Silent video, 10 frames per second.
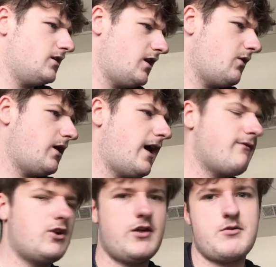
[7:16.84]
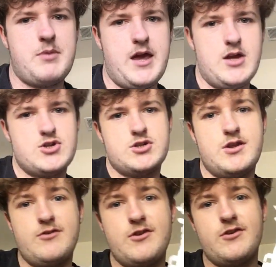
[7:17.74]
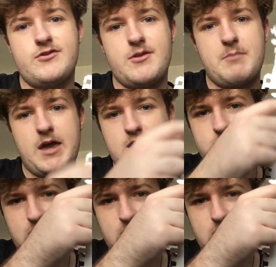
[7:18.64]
now I have another page. This is the page